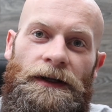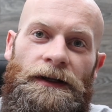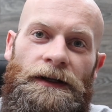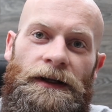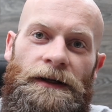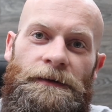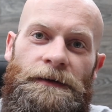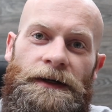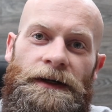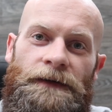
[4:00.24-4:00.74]
of the
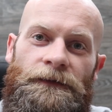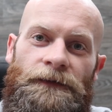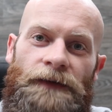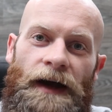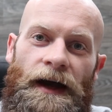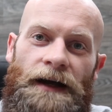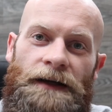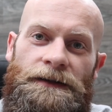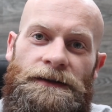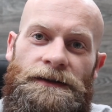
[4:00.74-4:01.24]
limiting
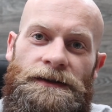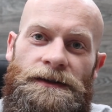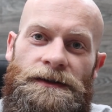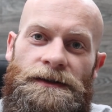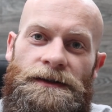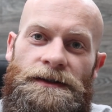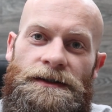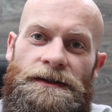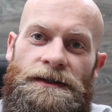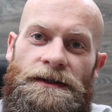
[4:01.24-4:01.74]

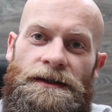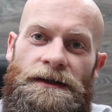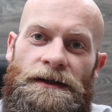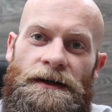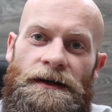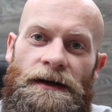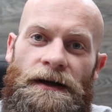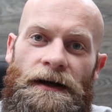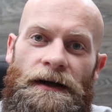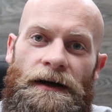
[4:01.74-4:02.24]
factors
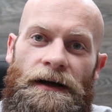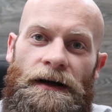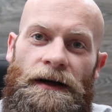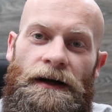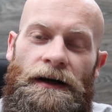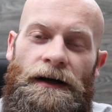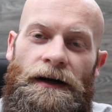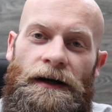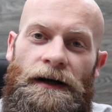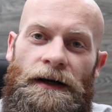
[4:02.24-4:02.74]

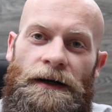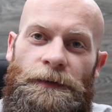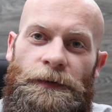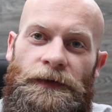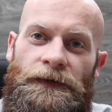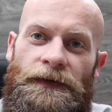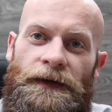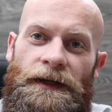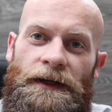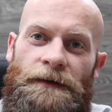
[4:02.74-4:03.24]

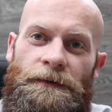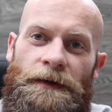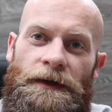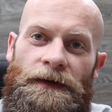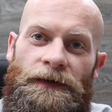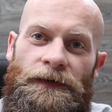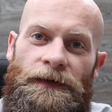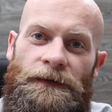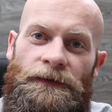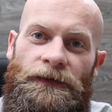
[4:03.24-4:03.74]
preventing
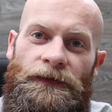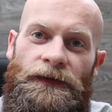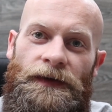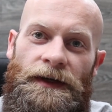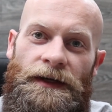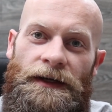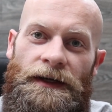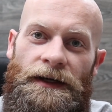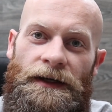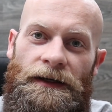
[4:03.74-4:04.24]
me from
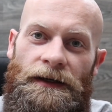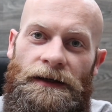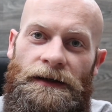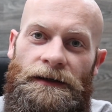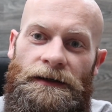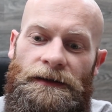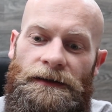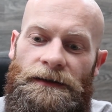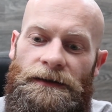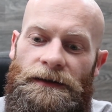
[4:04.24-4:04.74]
feeding
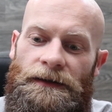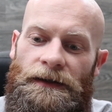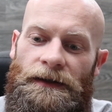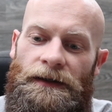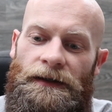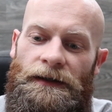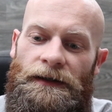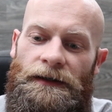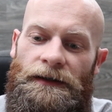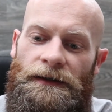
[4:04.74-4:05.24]

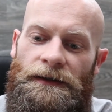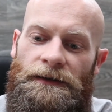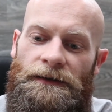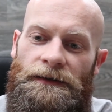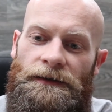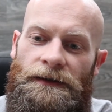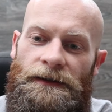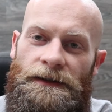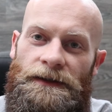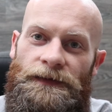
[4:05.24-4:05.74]

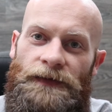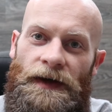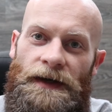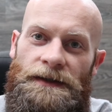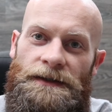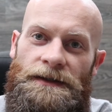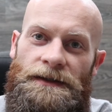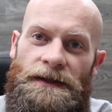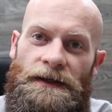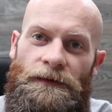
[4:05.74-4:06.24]
as
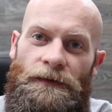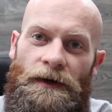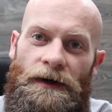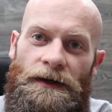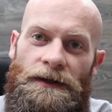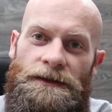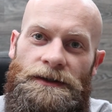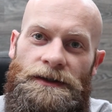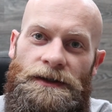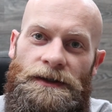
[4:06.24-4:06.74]
fast as I
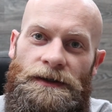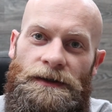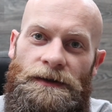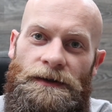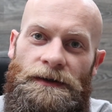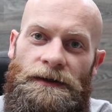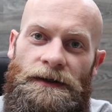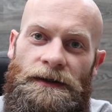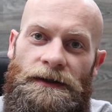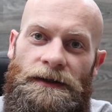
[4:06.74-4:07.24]
wanted
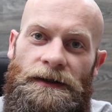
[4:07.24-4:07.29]
to